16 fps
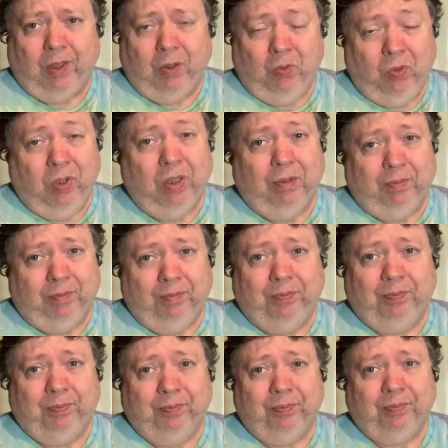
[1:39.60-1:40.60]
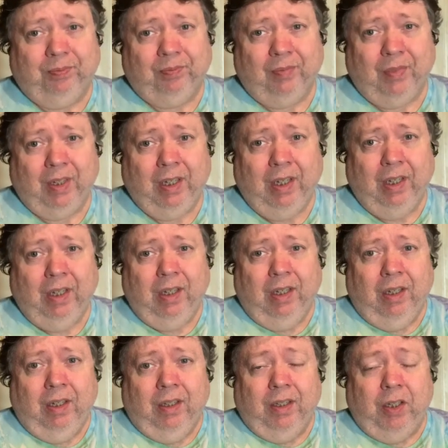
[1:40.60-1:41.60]
Well,
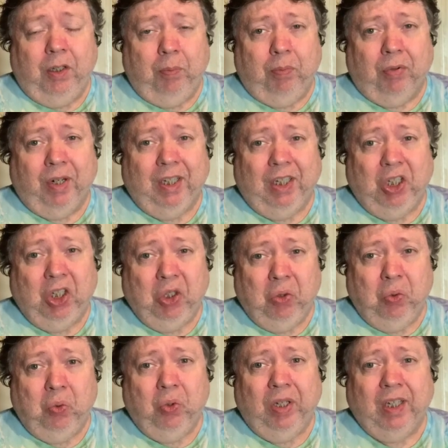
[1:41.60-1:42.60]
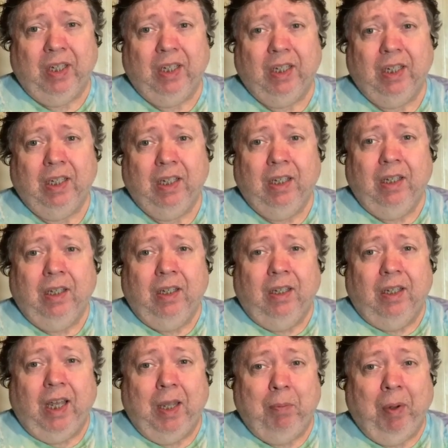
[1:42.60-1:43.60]
to bring you
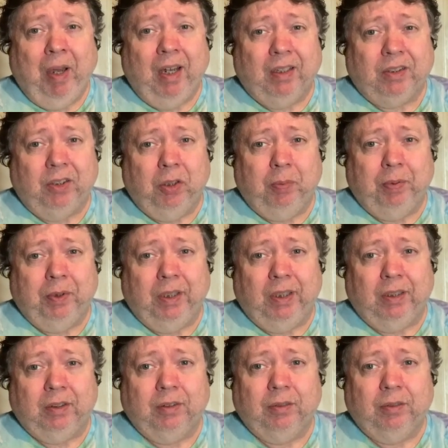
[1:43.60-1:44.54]
a box opening,